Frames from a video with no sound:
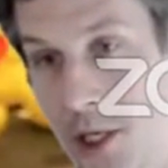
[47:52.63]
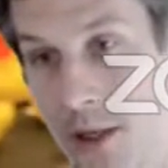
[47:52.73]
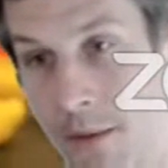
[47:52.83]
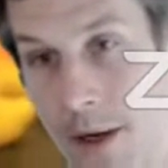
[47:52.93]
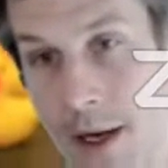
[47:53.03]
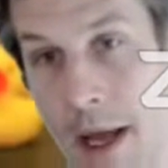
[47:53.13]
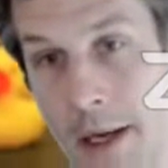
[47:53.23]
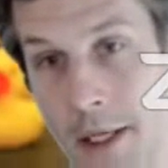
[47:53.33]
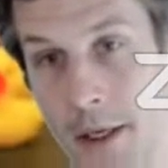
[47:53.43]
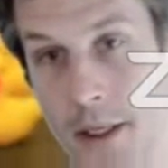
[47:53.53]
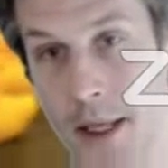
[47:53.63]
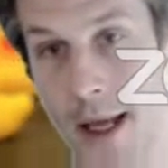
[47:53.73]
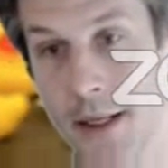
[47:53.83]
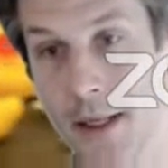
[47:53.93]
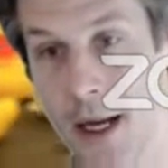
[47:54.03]
at the very end here is
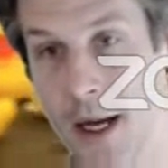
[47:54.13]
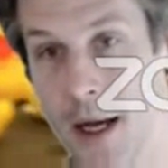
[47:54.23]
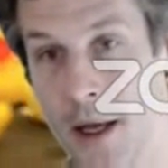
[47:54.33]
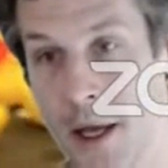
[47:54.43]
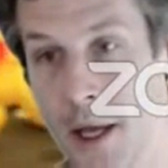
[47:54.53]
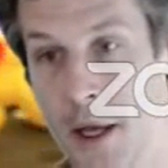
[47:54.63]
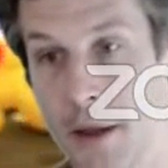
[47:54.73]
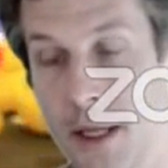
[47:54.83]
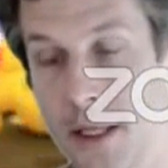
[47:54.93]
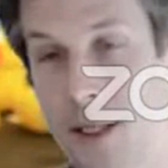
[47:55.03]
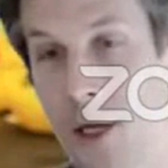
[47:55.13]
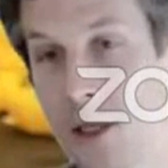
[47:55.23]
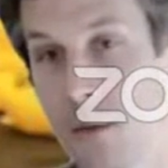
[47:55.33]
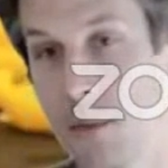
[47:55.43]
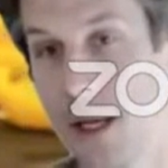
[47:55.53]
that this is
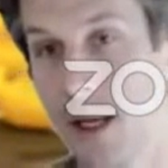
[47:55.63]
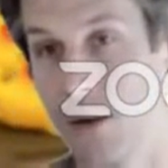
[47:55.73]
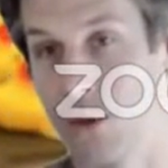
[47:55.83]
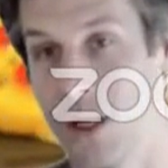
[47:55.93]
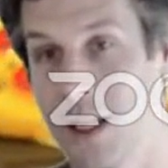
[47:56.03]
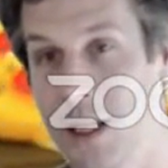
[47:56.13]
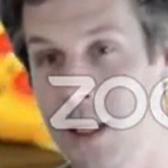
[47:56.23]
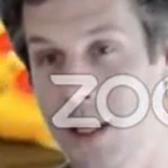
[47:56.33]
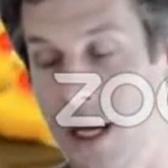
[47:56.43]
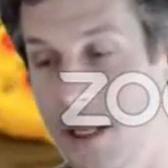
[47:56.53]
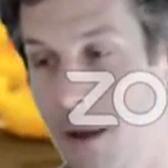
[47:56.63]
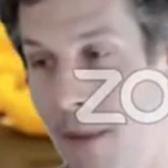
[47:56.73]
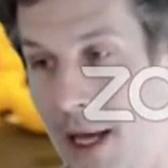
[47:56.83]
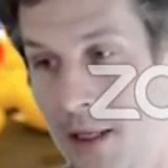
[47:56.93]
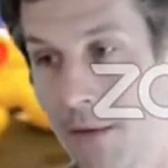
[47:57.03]
also being released as a
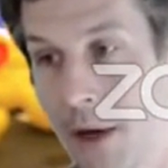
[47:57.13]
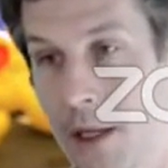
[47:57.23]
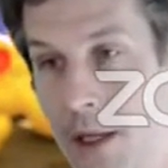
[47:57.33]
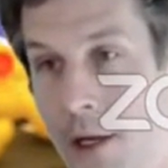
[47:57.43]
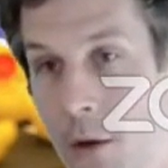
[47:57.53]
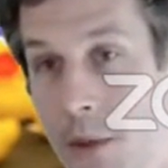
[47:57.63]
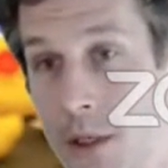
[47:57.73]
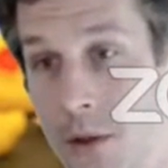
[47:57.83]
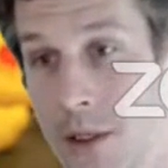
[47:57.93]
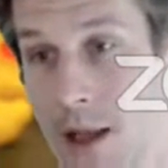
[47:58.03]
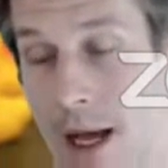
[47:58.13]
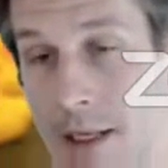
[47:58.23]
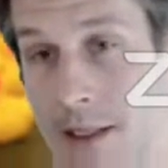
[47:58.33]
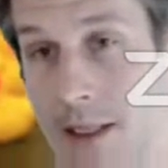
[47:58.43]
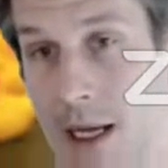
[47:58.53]
massive online open source
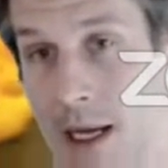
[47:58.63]
class.